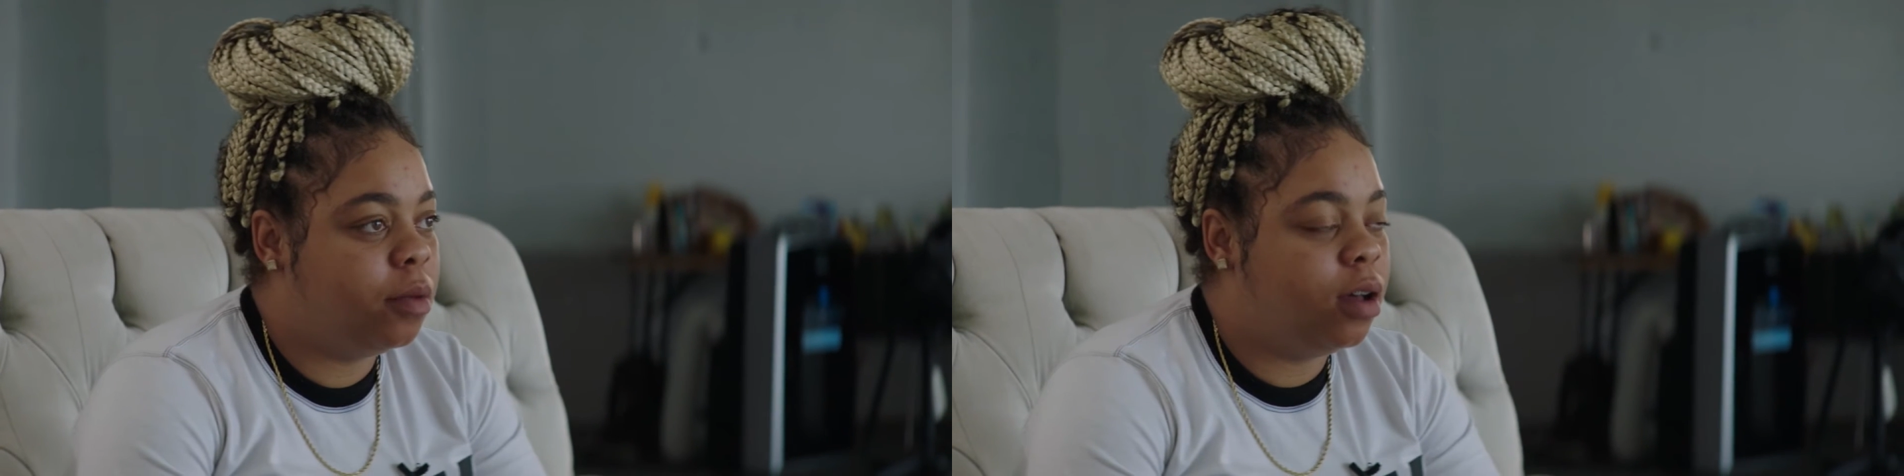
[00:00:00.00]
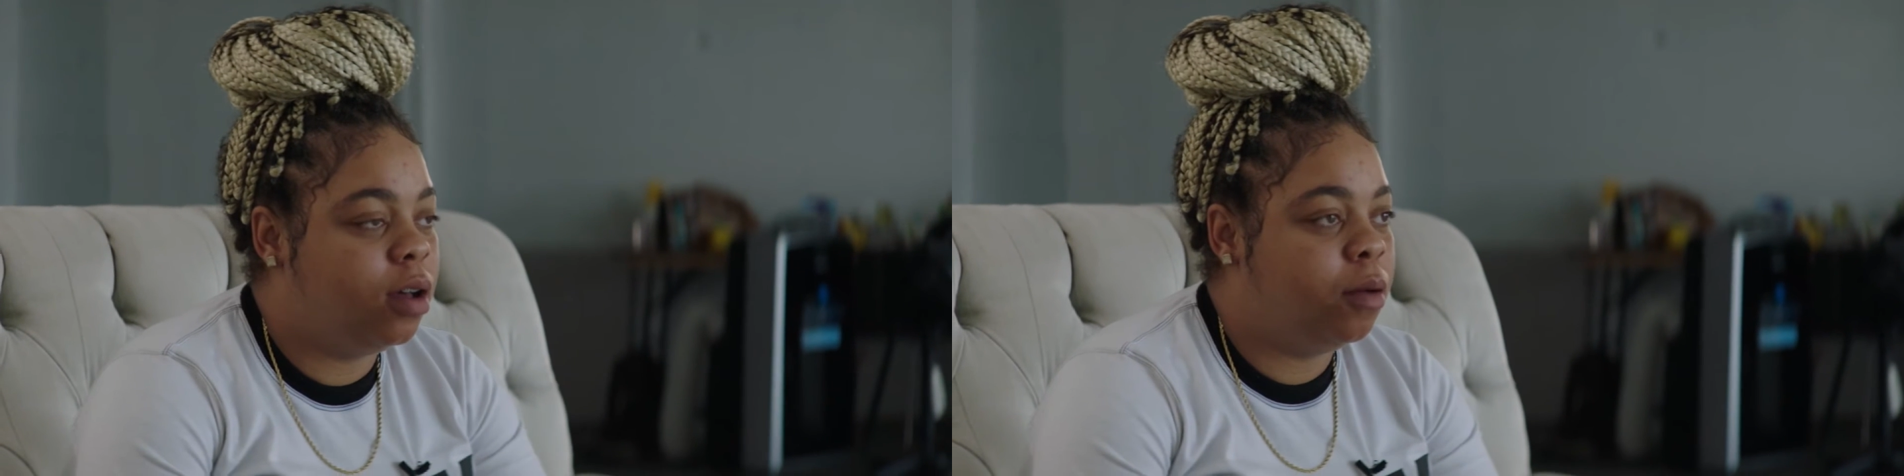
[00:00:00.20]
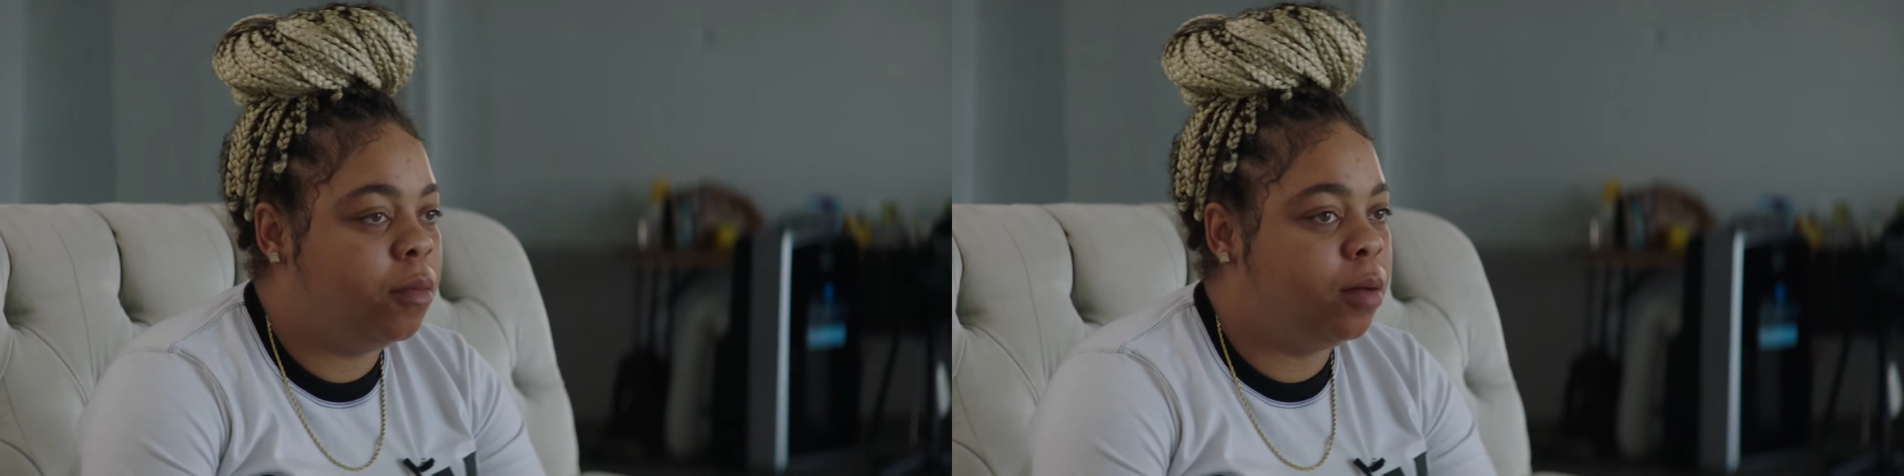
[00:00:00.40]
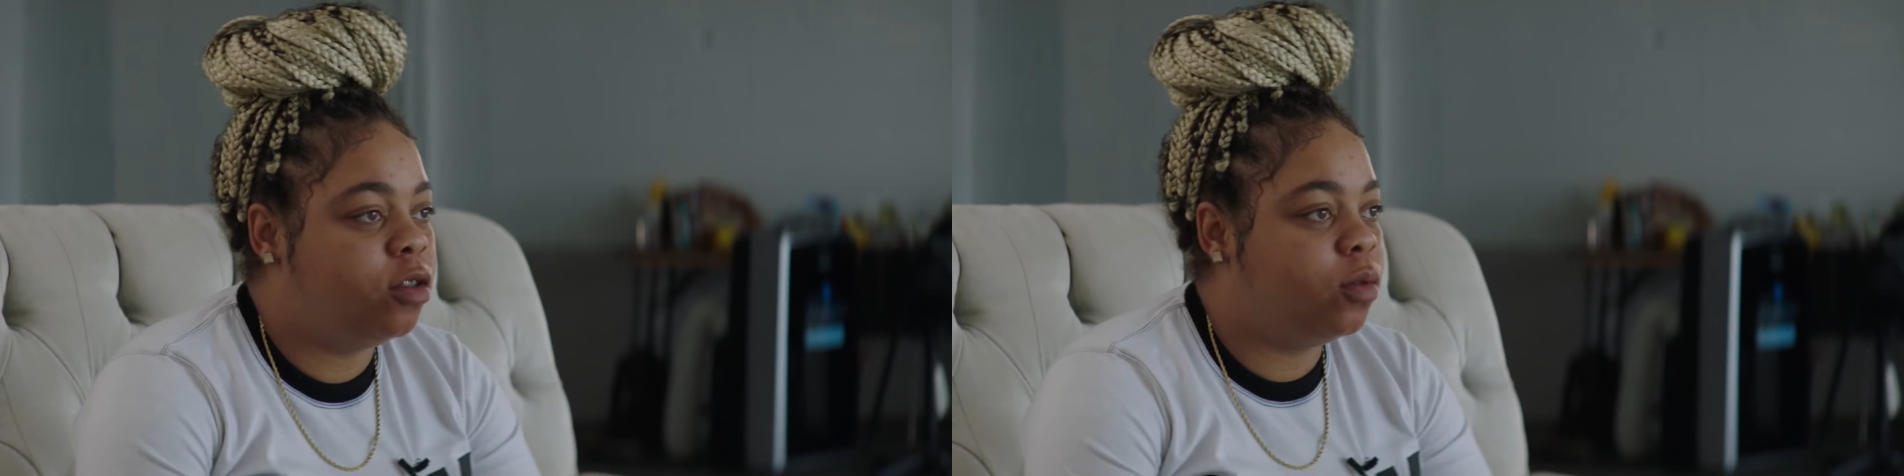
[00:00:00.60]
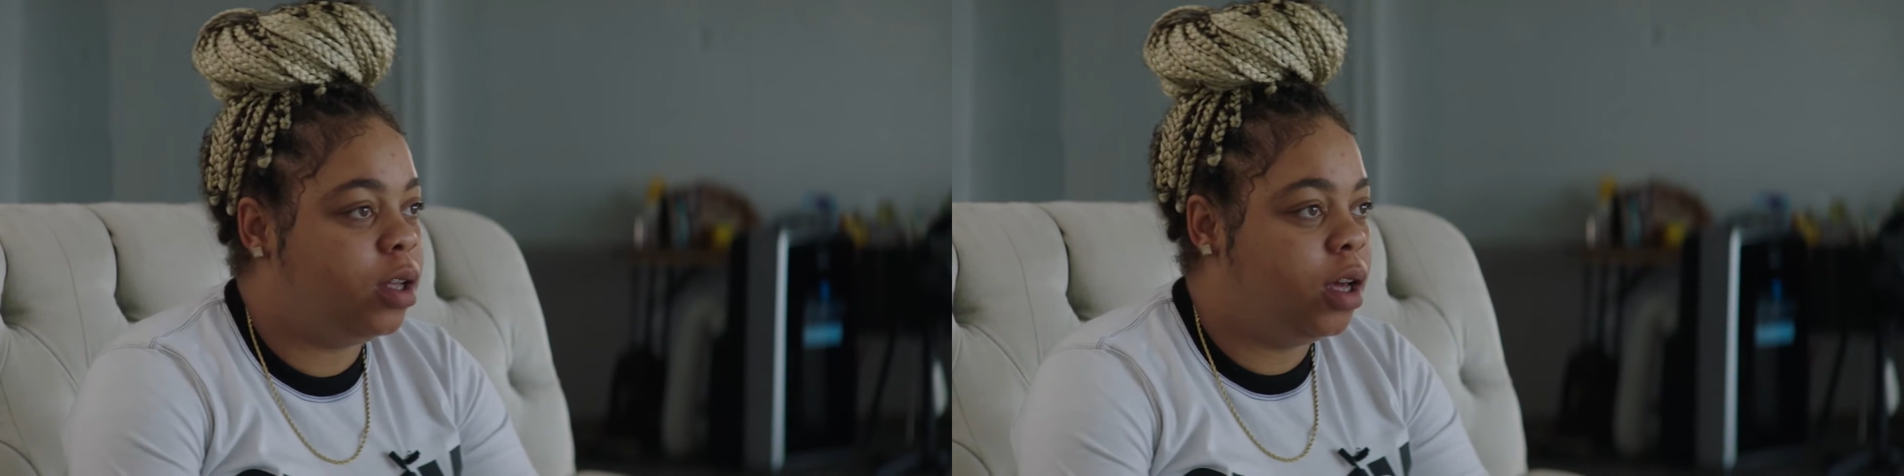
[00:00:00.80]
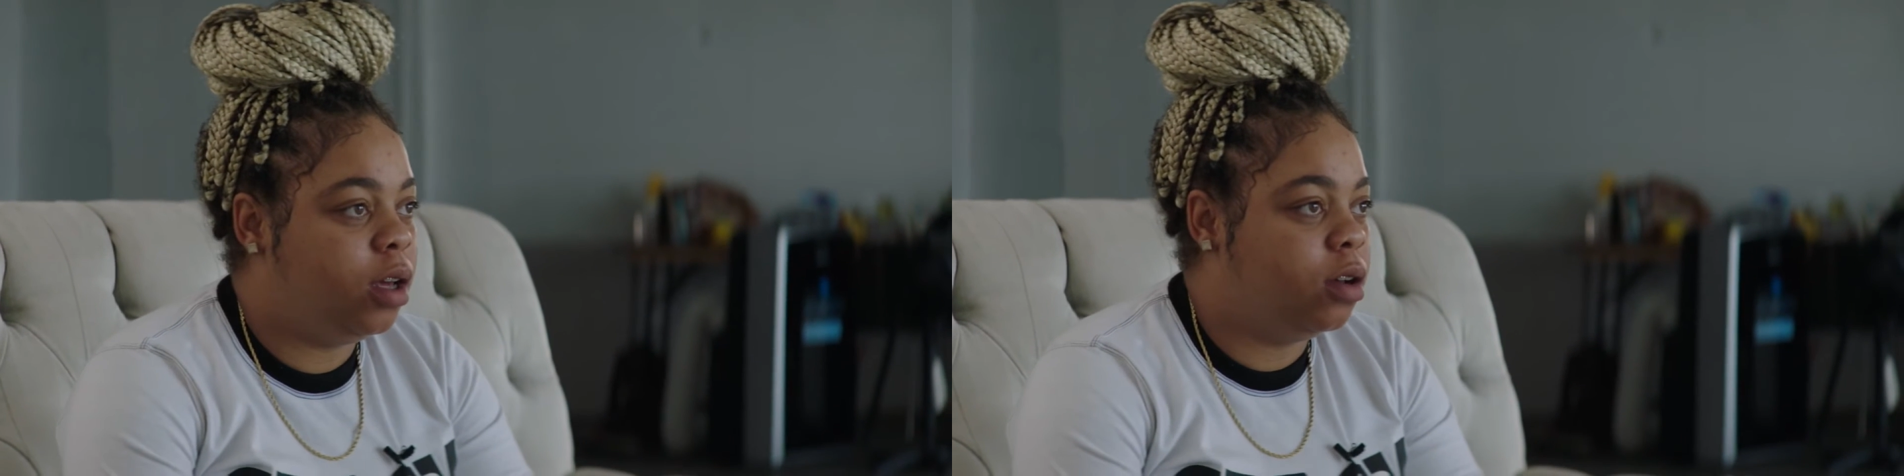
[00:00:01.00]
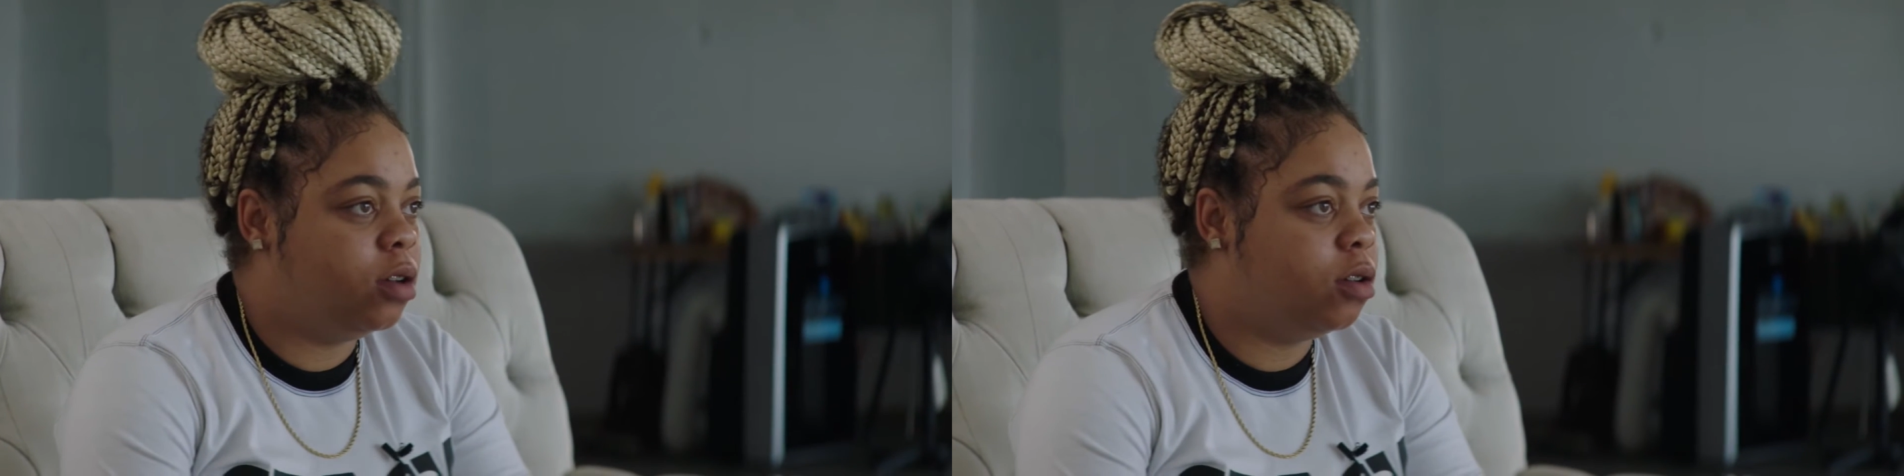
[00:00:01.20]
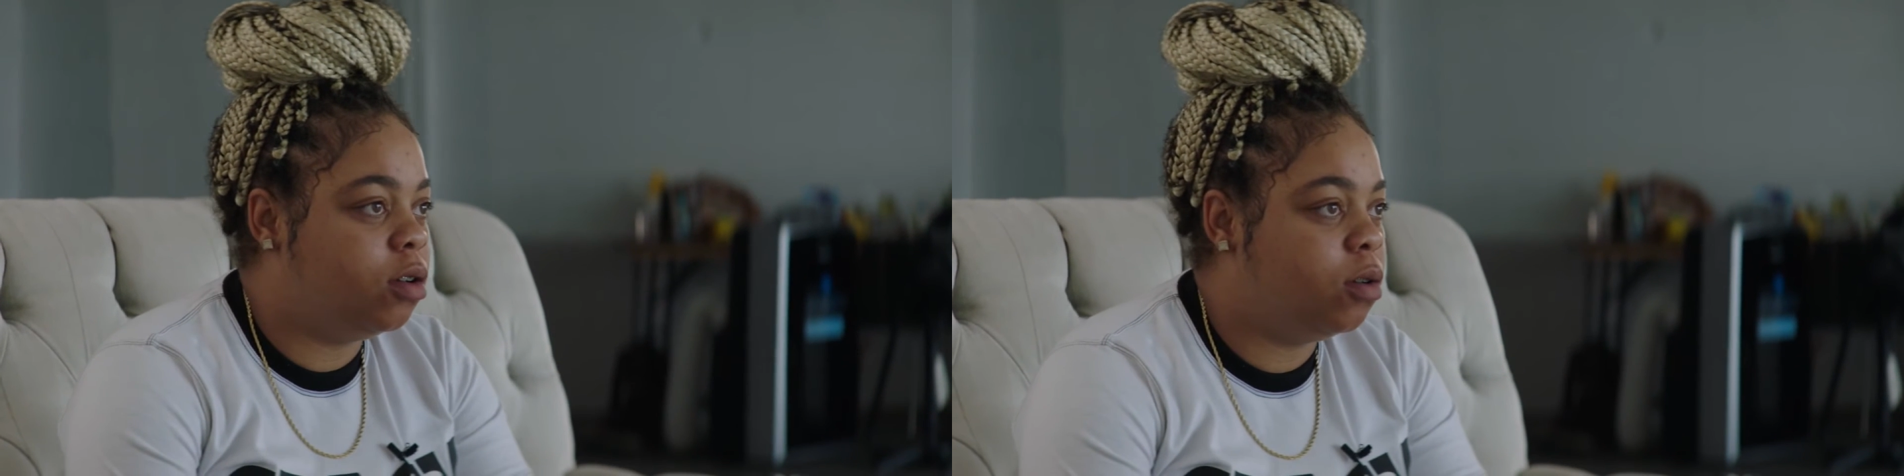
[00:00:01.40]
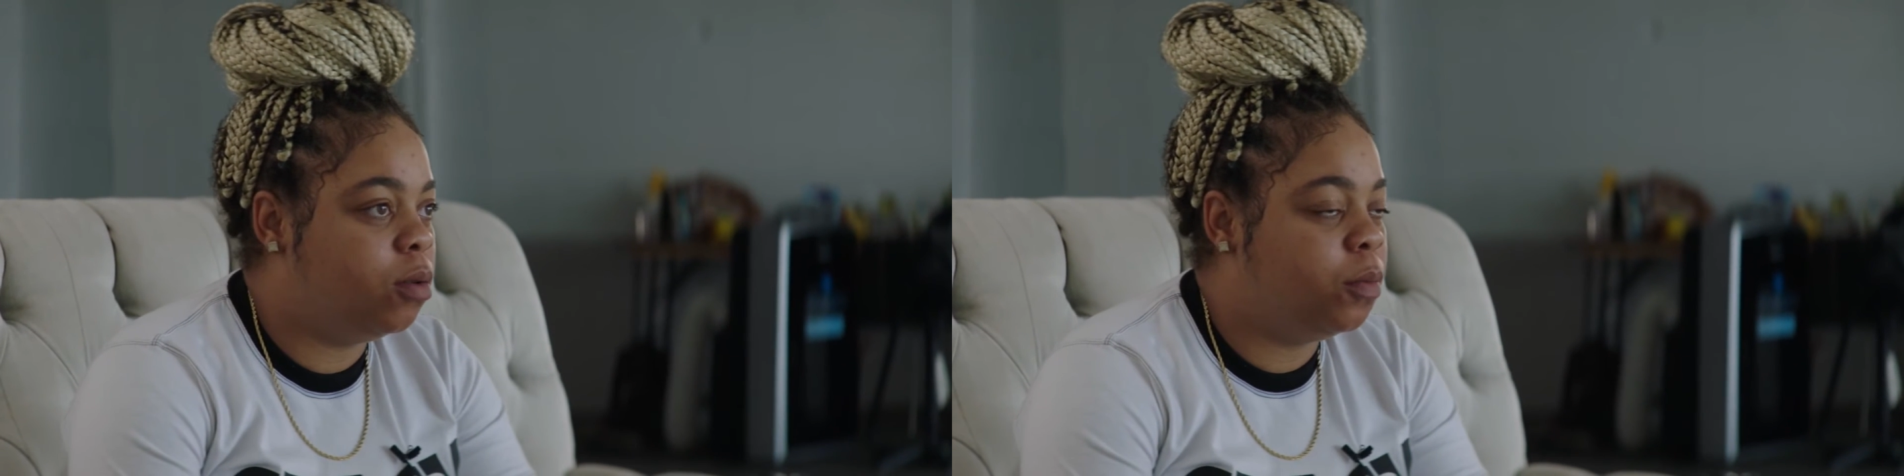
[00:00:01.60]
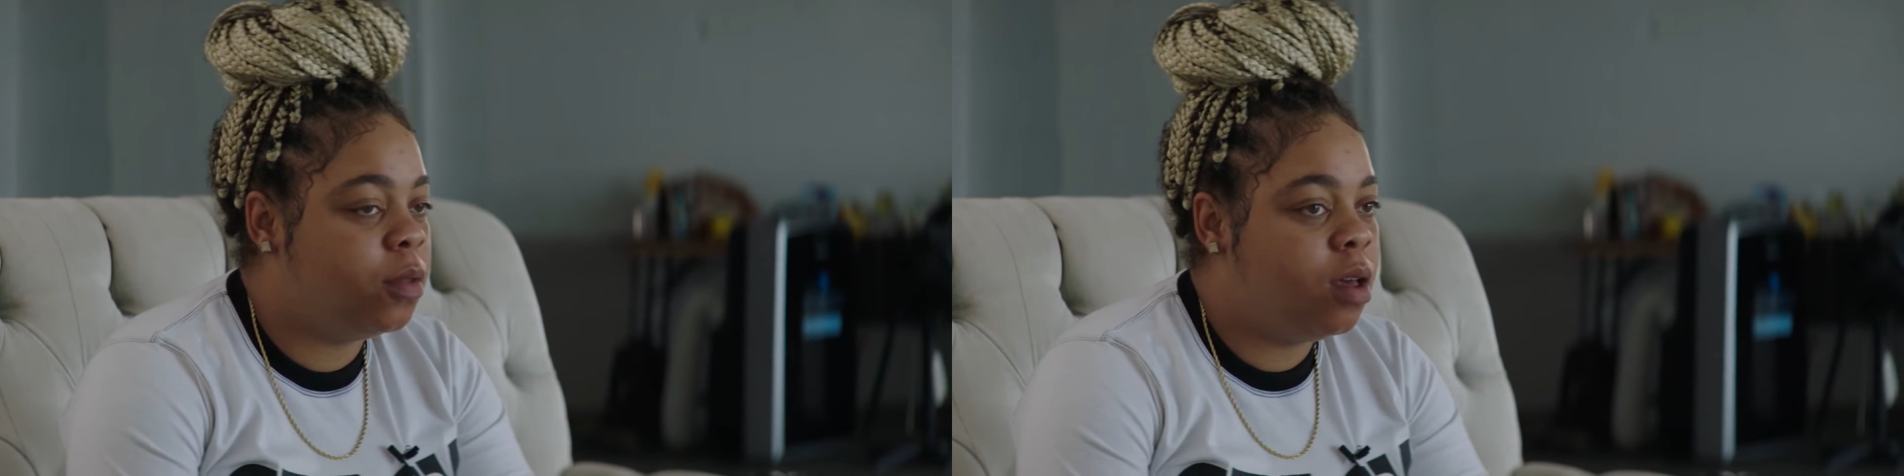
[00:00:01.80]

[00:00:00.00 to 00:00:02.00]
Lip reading: I'm 28 years old.